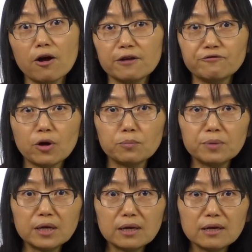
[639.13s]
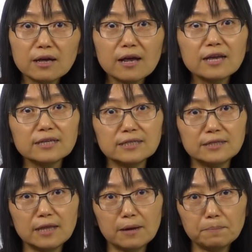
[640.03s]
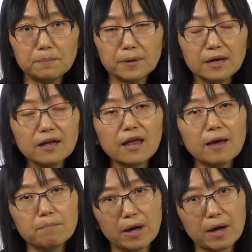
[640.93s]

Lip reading: RFLP, SNP, and